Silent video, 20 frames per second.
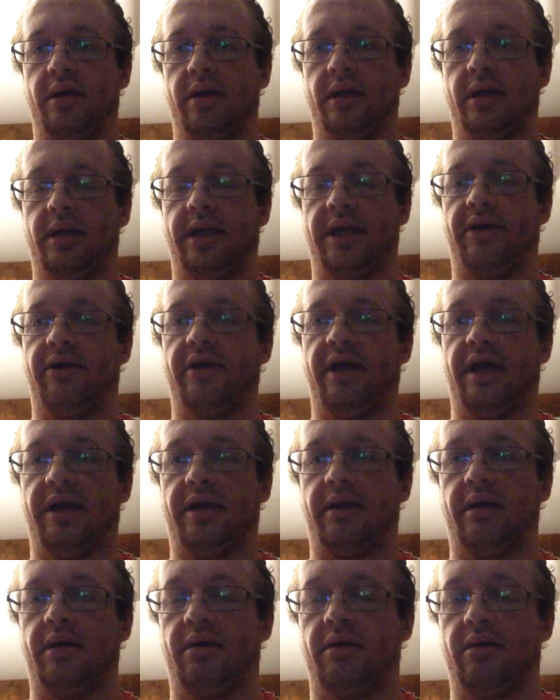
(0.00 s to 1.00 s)
Leonard
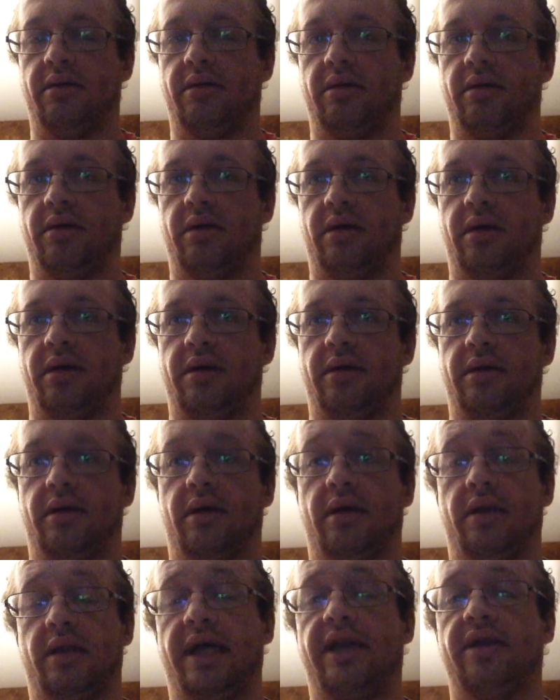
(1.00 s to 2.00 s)
and
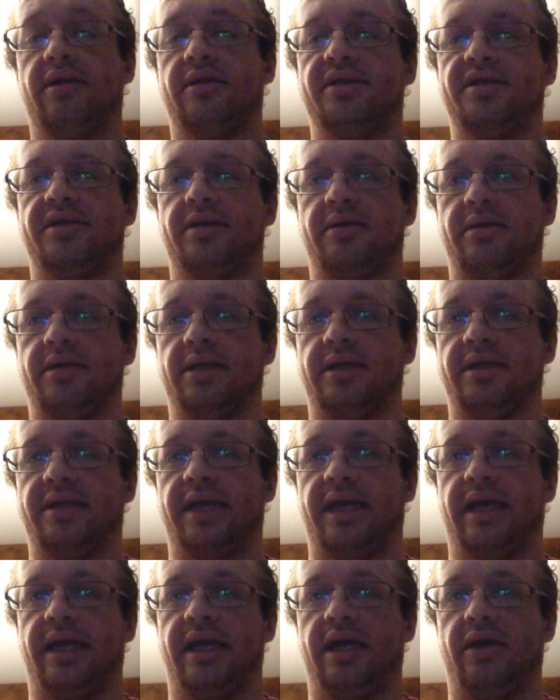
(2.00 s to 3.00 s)
Leonard still is
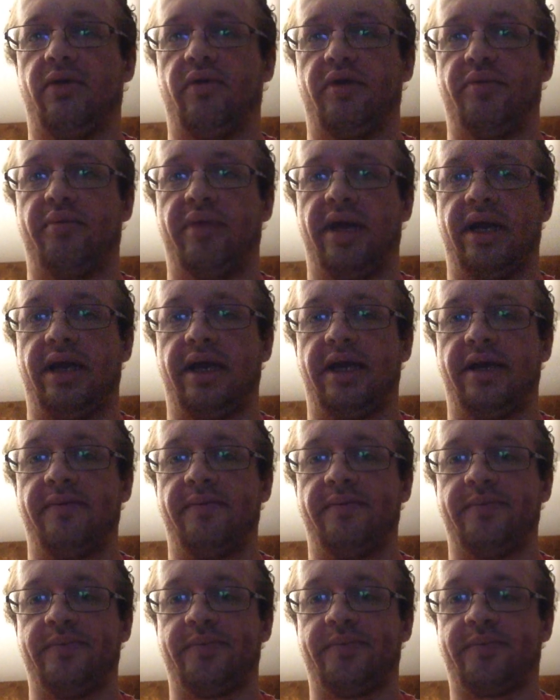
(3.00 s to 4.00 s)
hanging out with Penny.
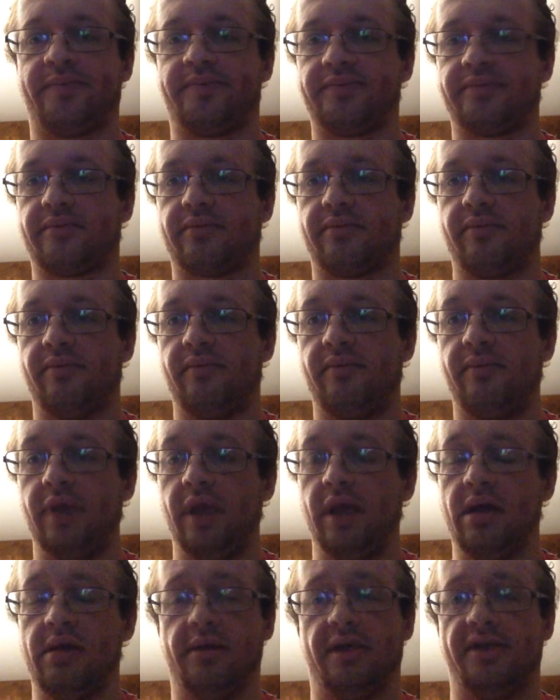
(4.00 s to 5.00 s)

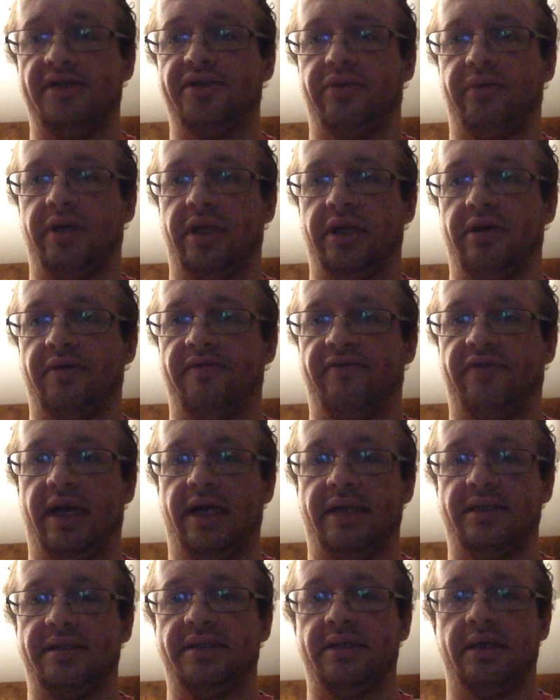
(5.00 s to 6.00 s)
They're still really good
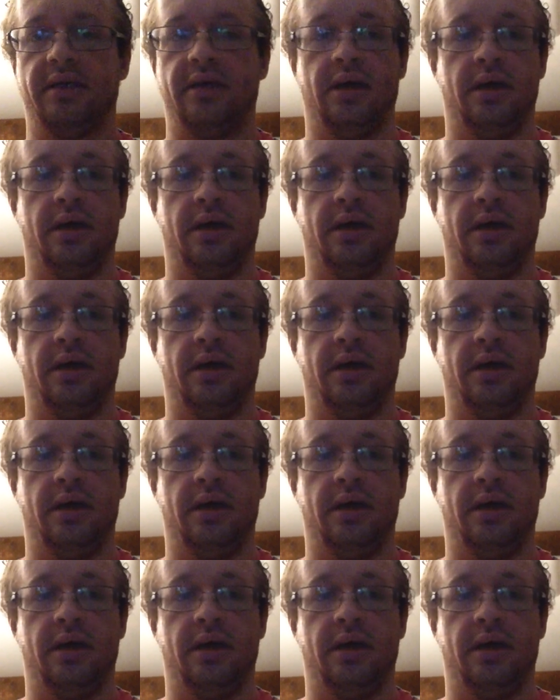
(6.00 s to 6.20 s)
friends.